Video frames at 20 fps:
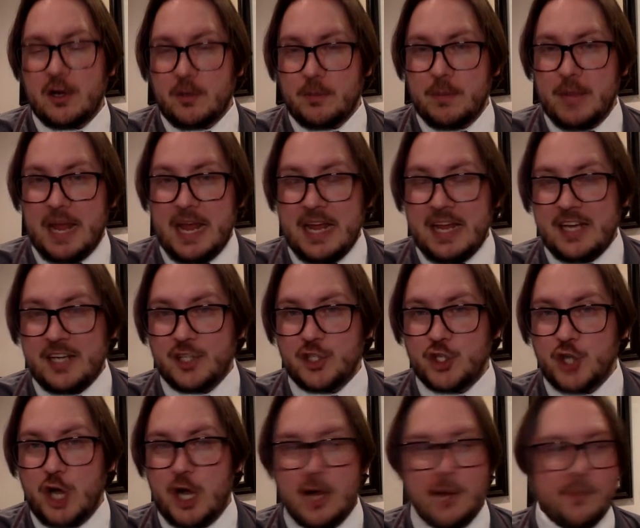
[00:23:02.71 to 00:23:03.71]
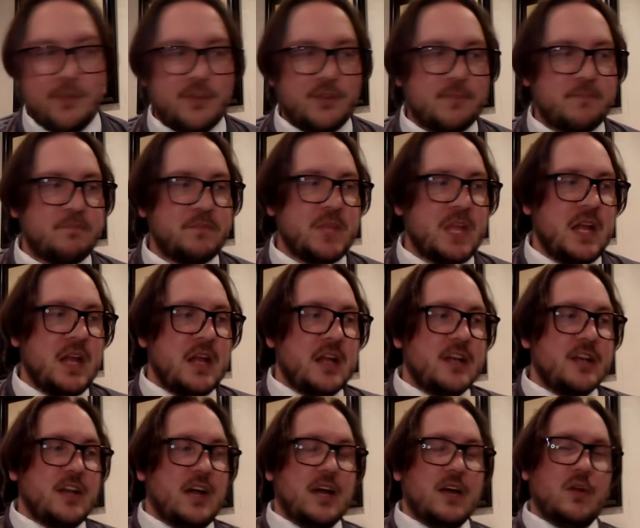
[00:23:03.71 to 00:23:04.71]
paying jobs.
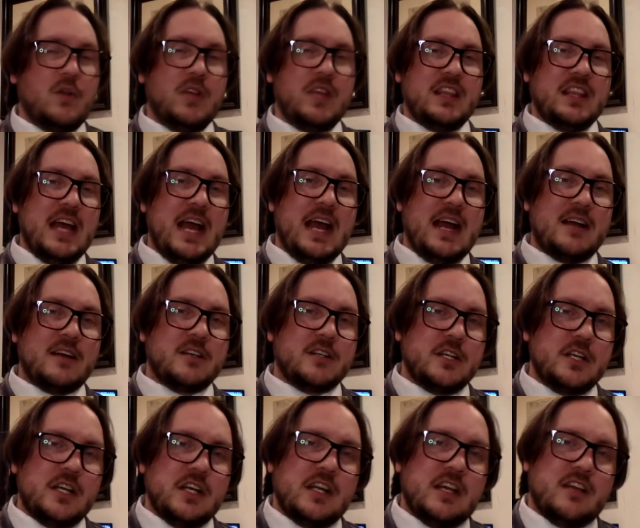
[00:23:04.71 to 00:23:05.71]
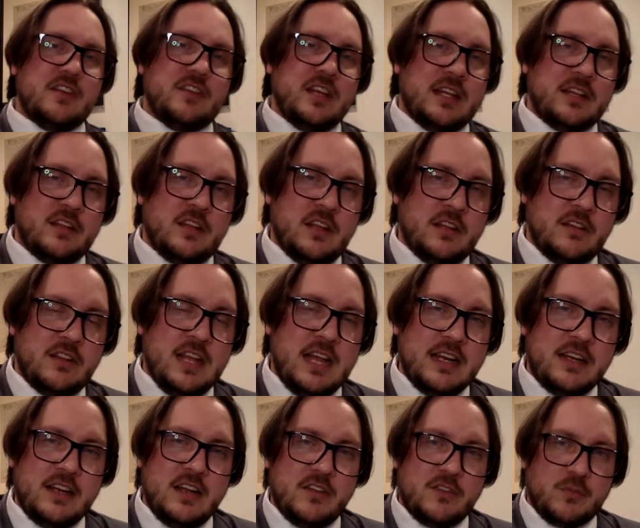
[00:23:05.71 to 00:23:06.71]
Not only that, is that it
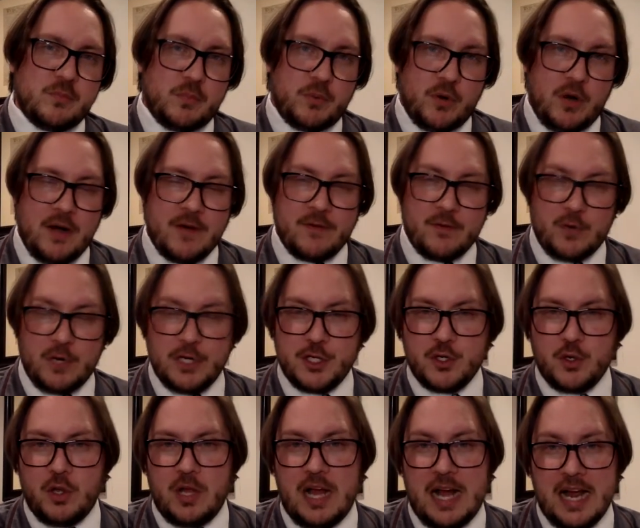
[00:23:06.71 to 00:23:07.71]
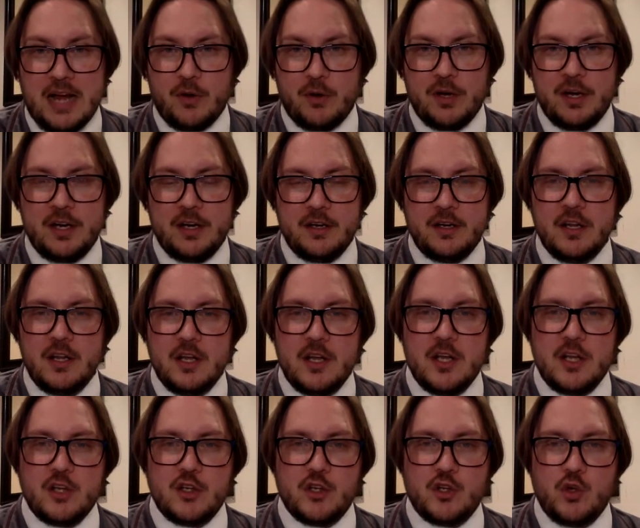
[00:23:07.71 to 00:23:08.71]
then gives preferential hiring
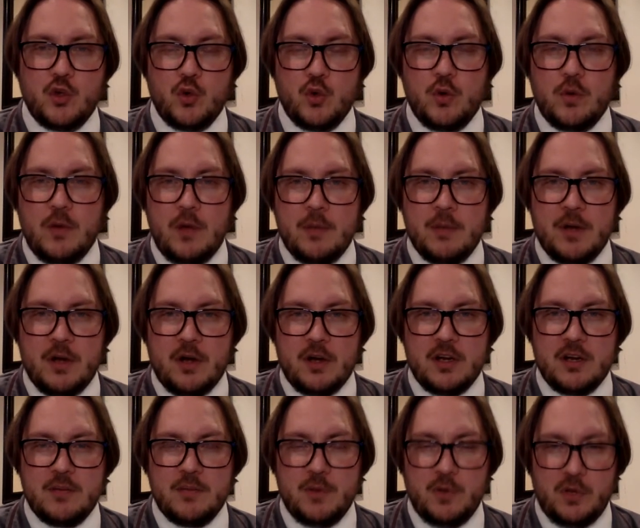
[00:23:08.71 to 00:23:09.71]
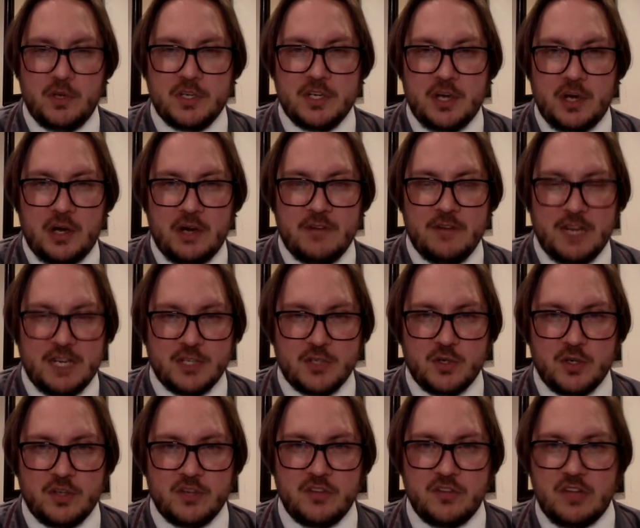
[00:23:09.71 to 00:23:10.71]
to American military
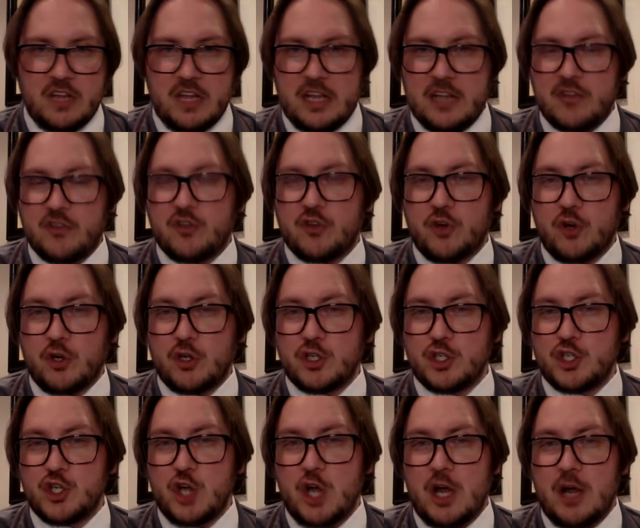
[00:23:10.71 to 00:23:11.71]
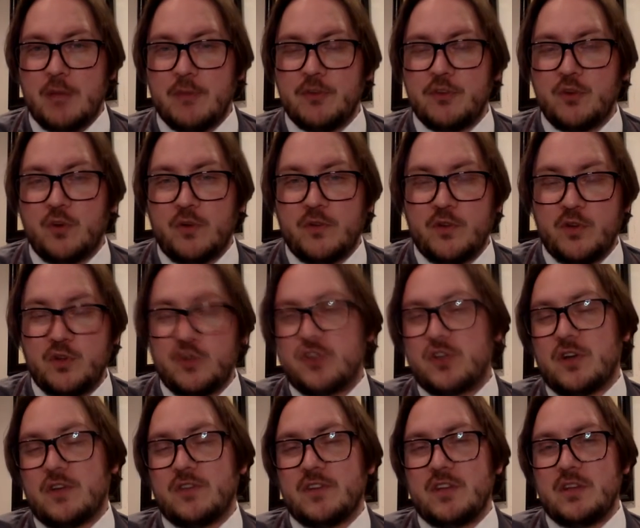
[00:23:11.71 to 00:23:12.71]
veterans in certain jobs. So if you'd
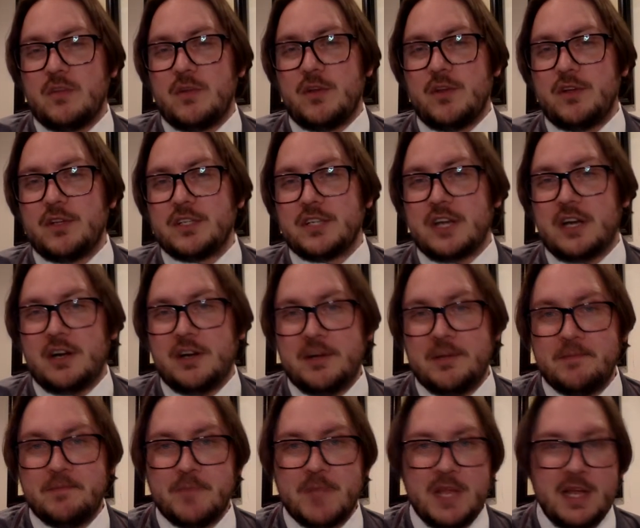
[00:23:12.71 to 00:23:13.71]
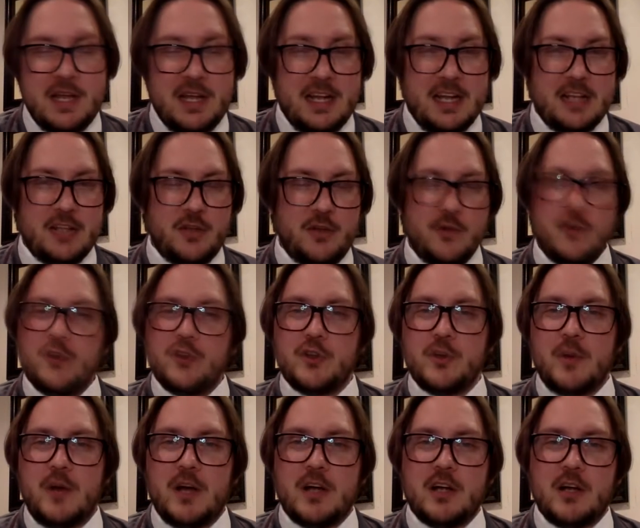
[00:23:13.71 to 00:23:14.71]
served in the military and you use your
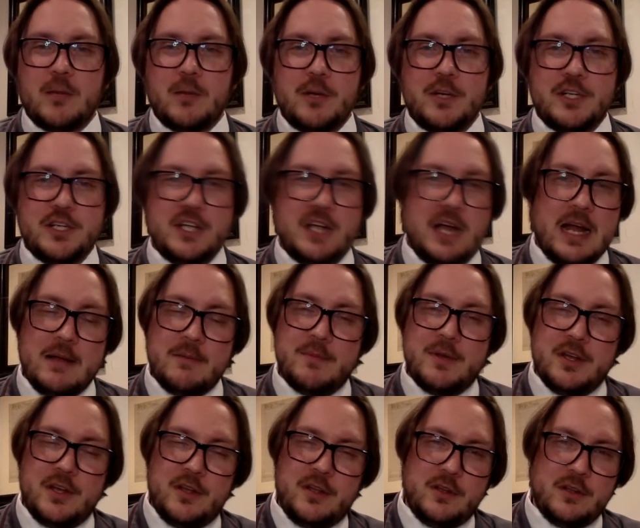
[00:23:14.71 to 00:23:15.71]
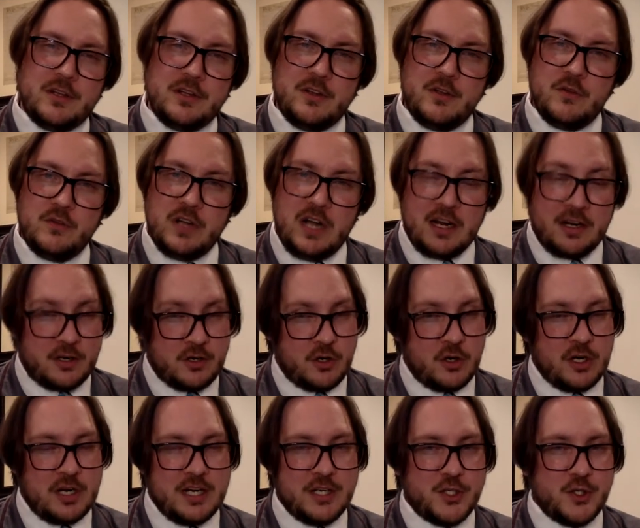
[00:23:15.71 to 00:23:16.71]
Montgomery GI Bill and you got a good
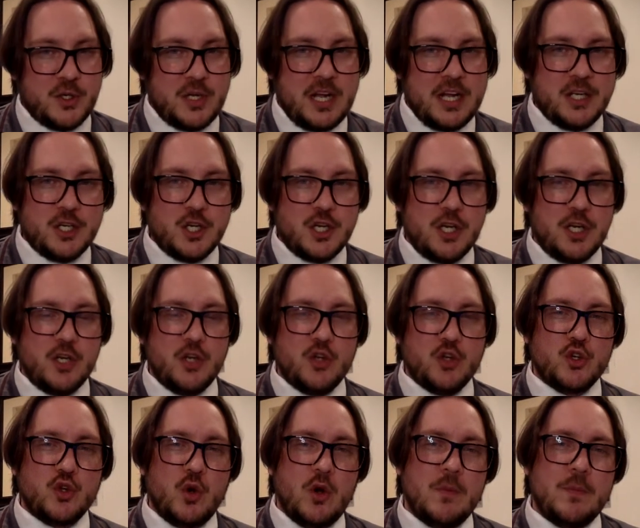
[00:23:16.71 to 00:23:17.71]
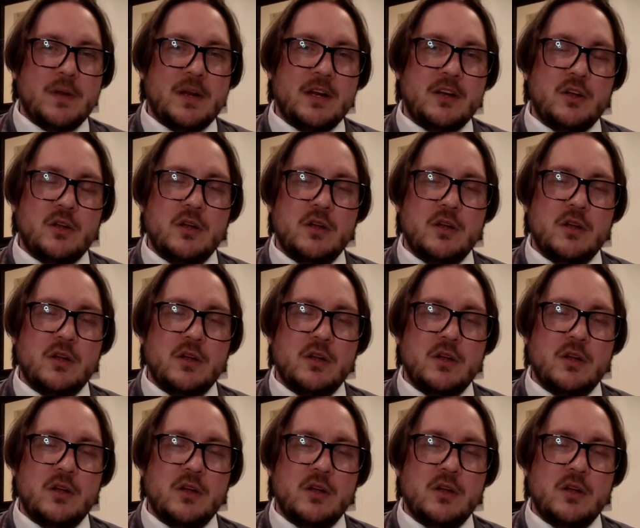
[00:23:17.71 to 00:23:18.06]
education, you show up at a